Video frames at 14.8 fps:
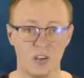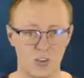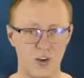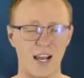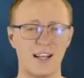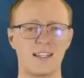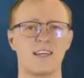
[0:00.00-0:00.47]

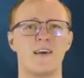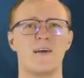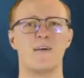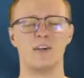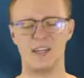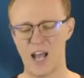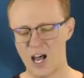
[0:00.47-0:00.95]
Right,
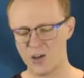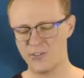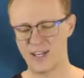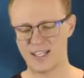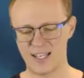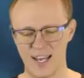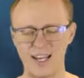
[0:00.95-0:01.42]
now
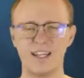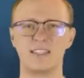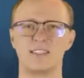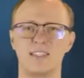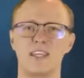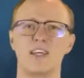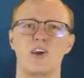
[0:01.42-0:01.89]
that n
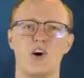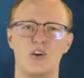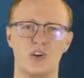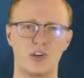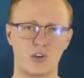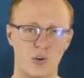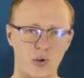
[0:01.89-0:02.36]
and t
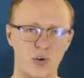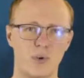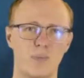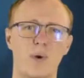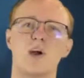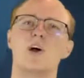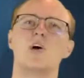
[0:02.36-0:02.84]
are a
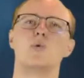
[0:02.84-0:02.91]
group,